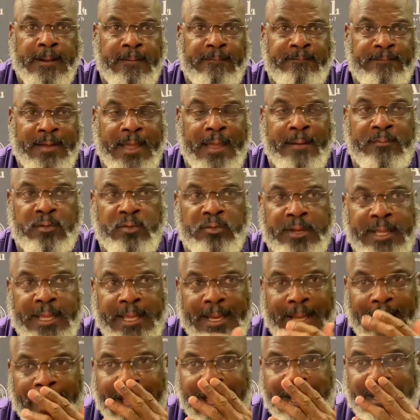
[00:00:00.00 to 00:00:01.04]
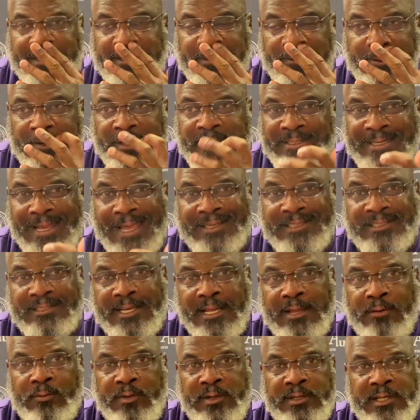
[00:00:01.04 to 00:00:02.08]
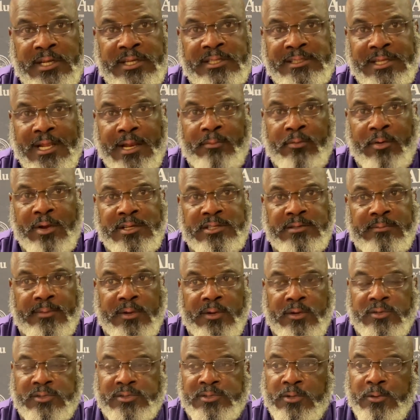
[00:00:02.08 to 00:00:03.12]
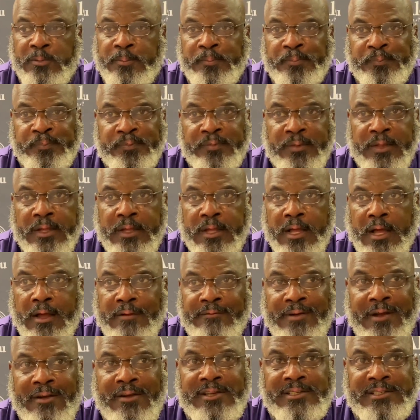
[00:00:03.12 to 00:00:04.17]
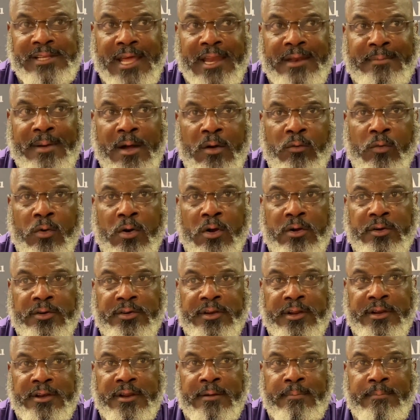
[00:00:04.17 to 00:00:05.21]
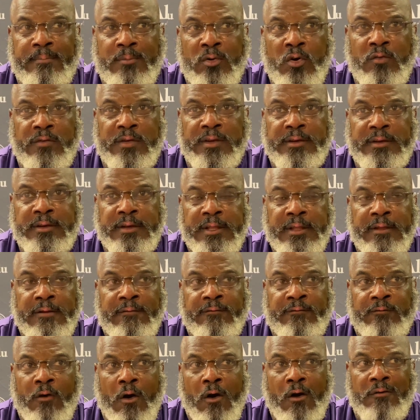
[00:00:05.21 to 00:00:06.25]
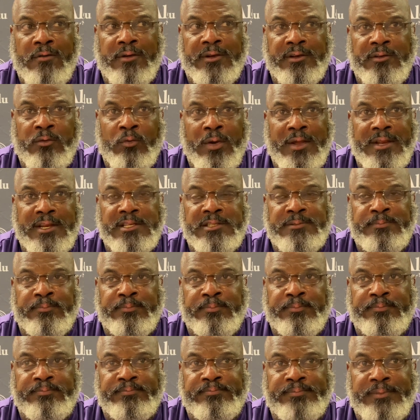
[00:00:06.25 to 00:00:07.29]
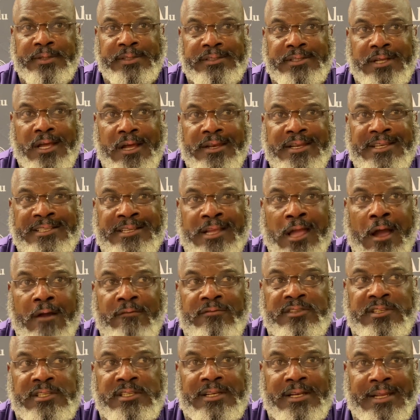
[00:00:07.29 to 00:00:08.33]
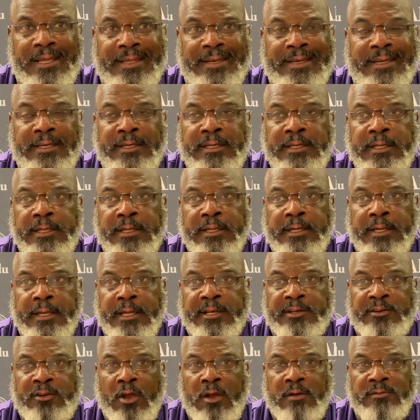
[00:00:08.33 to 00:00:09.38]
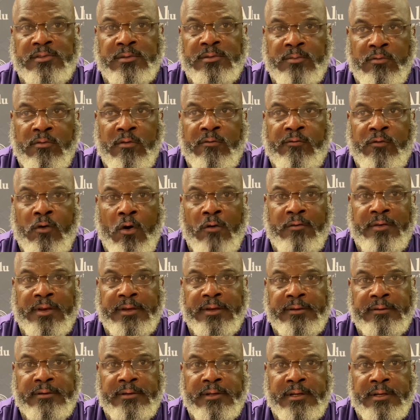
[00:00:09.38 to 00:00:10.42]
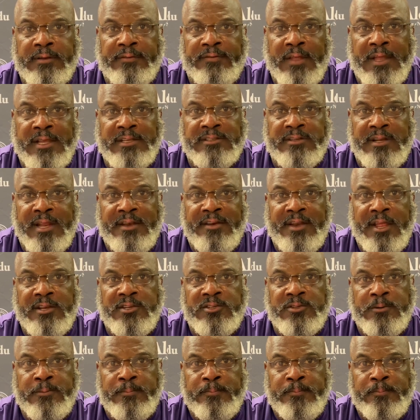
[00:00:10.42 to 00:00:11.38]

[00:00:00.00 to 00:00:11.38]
FAMU did last year, and Jackson State went to the Celebration Bowl. So very excited about what the moving forward, the way this conference is leaning in terms of moving forward and things of that nature.